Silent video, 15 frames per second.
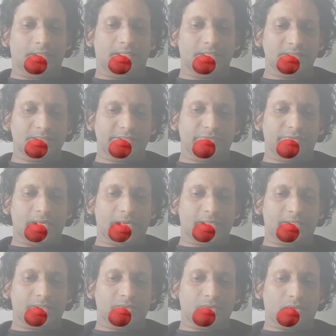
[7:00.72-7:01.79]
Does
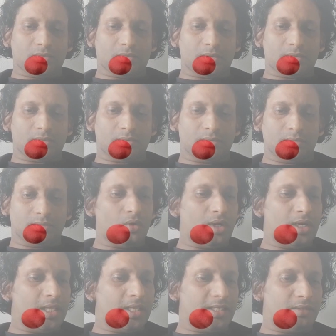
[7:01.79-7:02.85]
singularity occur
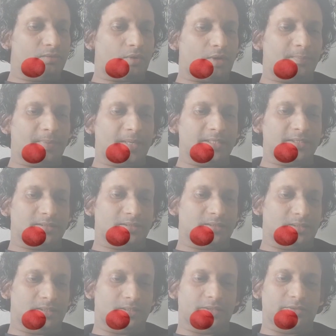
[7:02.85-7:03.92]
only in one place
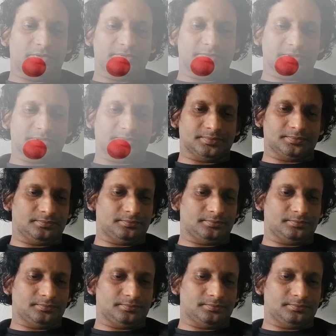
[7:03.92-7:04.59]
in the universe?